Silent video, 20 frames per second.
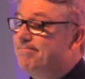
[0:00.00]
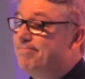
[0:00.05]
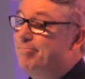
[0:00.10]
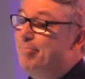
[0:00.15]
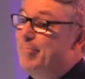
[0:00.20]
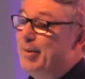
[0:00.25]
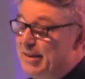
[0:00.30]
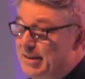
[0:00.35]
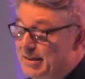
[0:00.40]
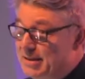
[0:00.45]

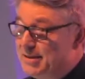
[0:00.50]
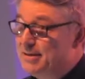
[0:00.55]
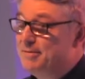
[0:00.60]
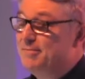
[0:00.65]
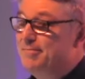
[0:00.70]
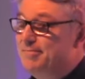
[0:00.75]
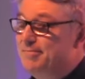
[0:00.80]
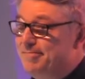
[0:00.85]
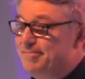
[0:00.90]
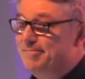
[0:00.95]
and peace,
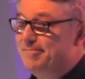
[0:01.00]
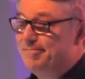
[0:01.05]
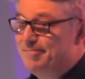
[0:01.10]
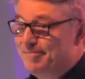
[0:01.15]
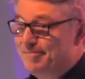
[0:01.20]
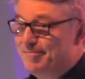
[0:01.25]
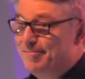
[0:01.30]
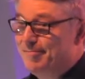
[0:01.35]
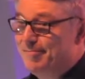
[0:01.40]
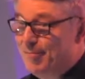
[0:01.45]
and
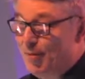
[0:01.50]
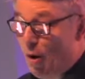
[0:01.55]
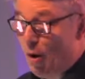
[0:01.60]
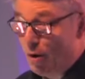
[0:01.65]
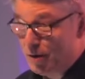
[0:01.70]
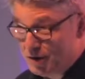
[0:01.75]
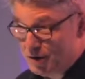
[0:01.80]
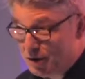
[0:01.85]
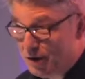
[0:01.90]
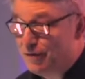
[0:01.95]

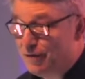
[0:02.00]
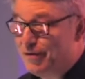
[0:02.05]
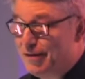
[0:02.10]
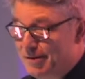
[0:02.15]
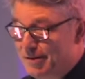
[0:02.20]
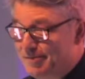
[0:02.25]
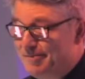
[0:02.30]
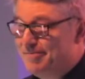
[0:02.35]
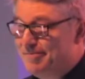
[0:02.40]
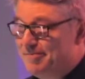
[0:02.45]

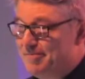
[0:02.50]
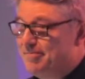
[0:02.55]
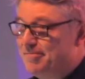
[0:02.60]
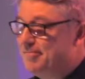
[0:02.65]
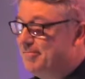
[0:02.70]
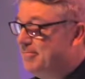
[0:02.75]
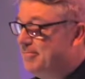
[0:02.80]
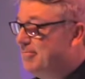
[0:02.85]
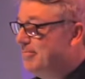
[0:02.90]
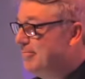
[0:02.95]
long-suffering,
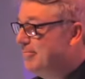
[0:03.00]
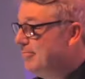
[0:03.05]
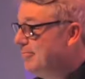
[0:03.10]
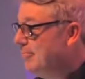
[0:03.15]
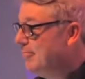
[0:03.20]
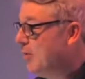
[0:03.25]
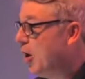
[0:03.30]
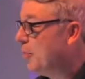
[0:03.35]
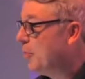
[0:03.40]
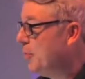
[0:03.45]

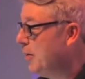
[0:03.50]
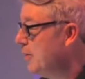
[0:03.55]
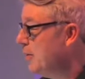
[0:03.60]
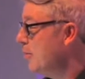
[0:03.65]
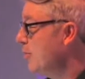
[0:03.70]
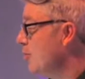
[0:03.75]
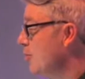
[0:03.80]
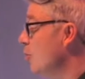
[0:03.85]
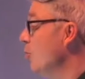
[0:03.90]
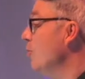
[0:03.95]
not
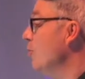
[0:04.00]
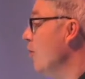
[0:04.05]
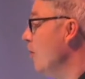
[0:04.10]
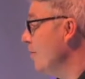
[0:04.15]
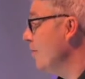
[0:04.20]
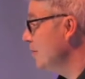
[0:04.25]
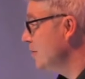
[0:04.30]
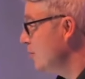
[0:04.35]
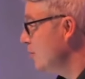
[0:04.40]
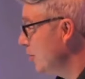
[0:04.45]
being thrown
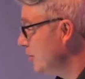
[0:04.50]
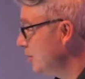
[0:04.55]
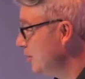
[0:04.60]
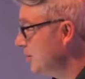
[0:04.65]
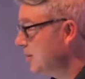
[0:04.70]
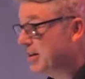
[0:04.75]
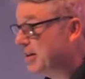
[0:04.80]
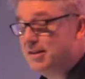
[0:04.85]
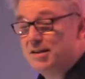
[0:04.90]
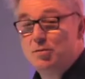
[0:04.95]
off as much
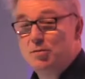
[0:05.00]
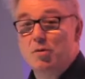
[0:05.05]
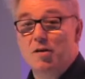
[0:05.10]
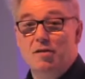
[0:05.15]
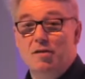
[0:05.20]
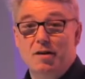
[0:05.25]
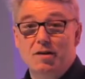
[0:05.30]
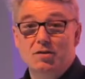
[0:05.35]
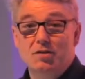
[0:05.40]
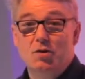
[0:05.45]
as I did when
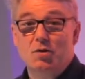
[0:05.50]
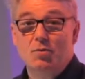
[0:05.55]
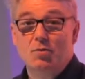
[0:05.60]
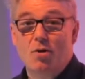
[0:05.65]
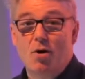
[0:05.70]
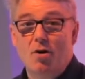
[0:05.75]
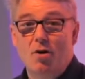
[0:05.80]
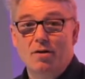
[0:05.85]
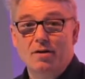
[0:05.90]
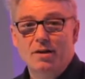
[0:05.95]
things go
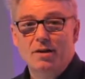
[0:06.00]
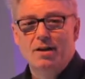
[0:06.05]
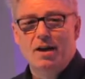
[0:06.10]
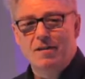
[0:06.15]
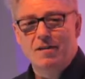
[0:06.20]
wrong.